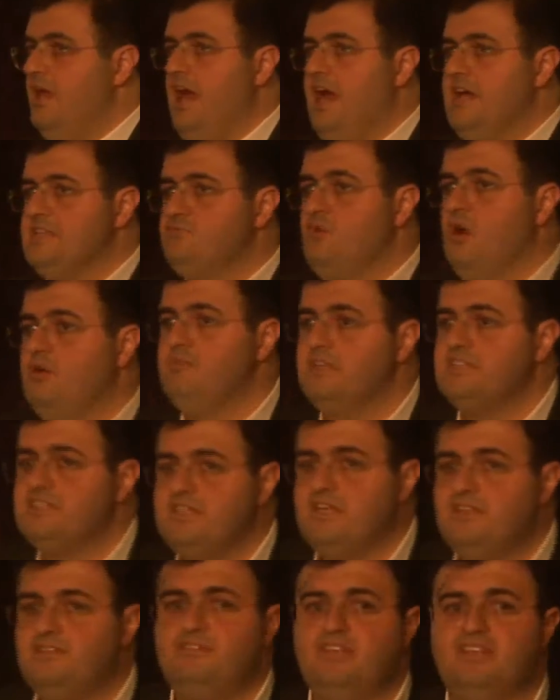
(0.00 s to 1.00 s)
As Muhammad
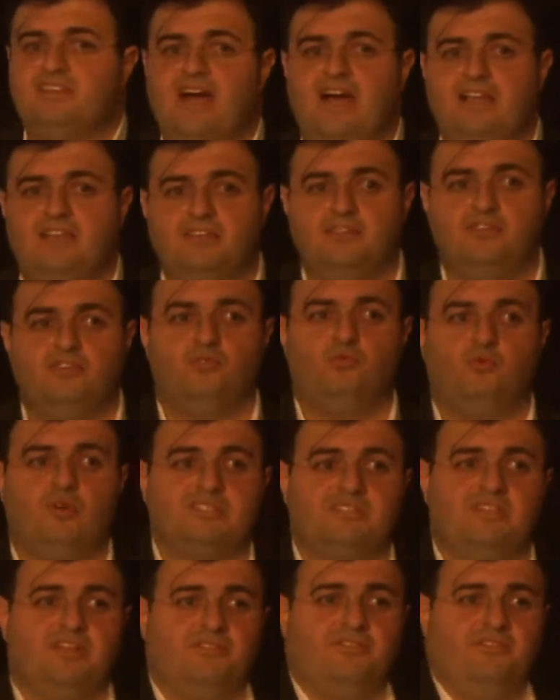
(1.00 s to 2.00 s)
said, the talent
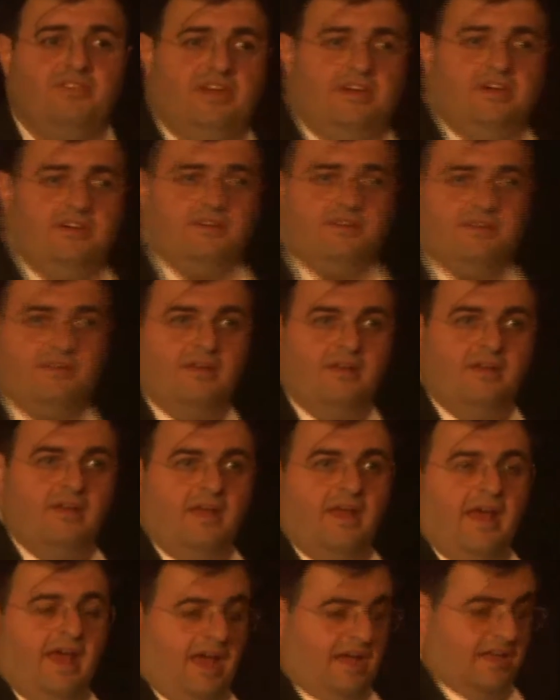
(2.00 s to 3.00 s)
was not there.
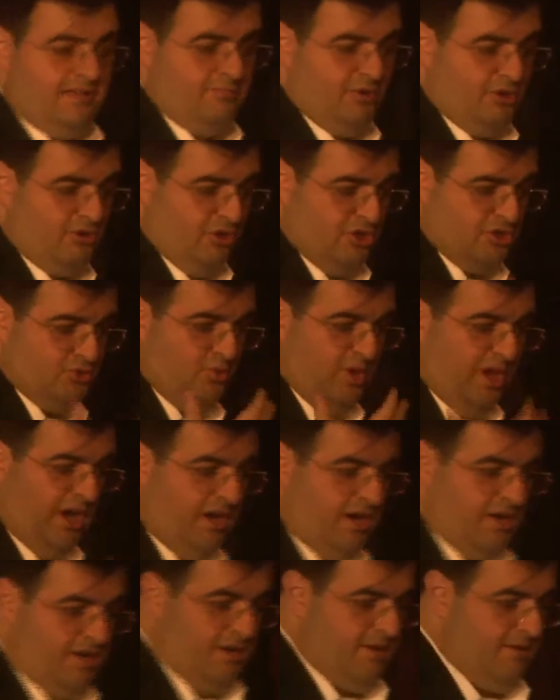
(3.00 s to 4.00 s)
And because
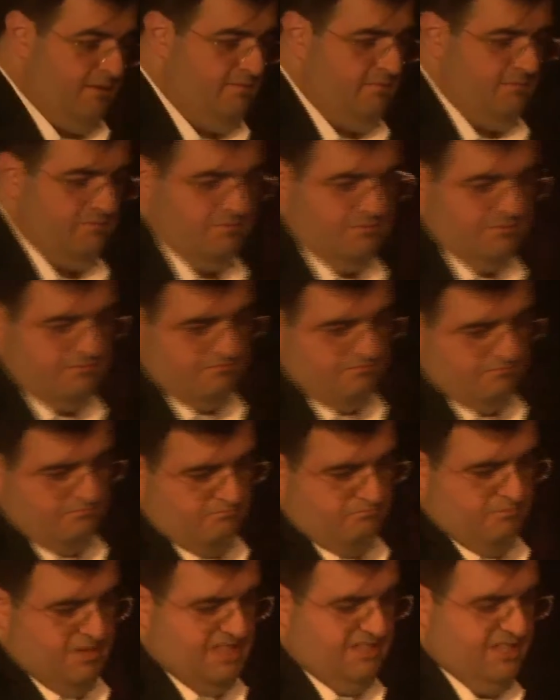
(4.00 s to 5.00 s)

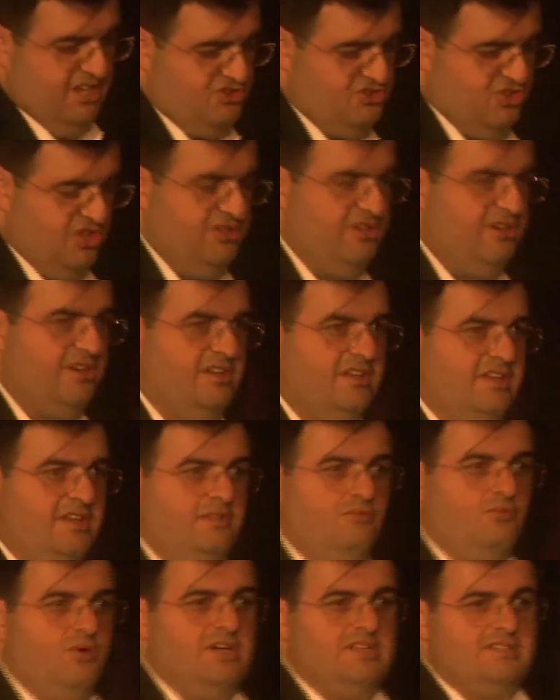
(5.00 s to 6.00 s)
media generally
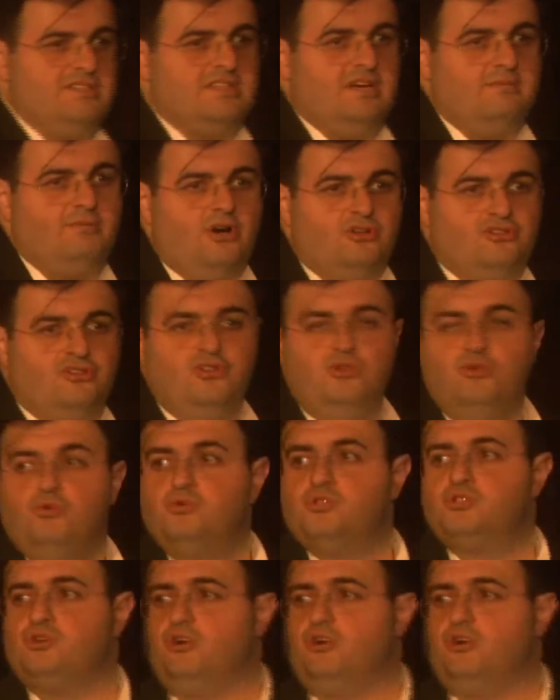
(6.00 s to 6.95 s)
was about news